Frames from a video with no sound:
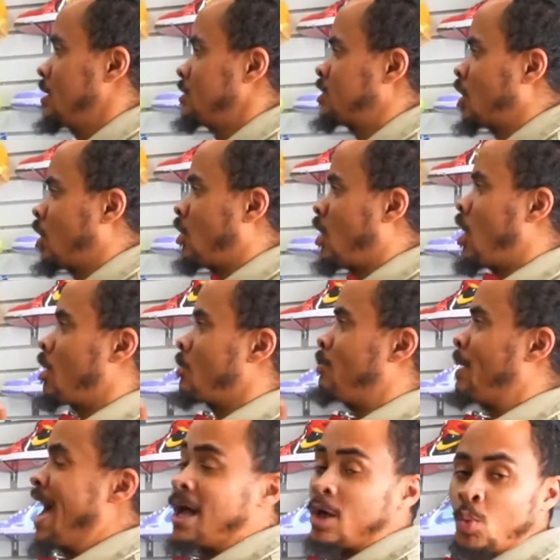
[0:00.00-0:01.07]
So our
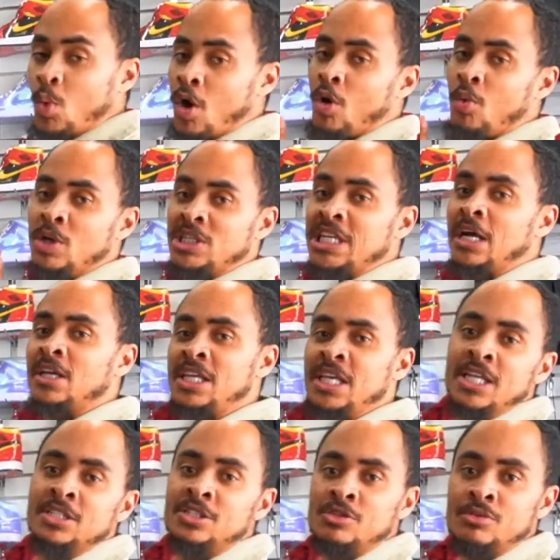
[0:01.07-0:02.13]
back wall, which I'll get
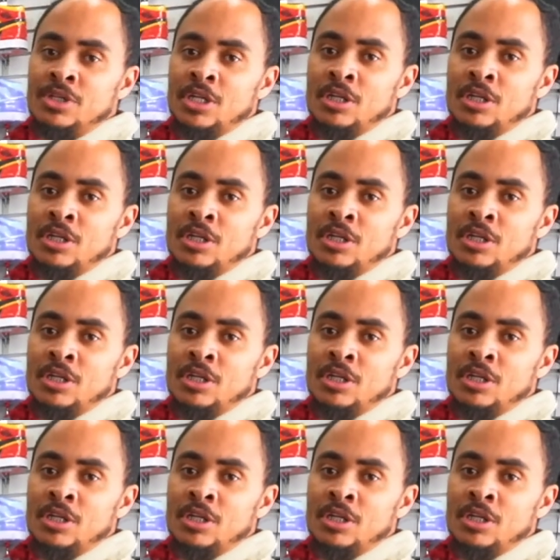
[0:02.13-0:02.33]
into in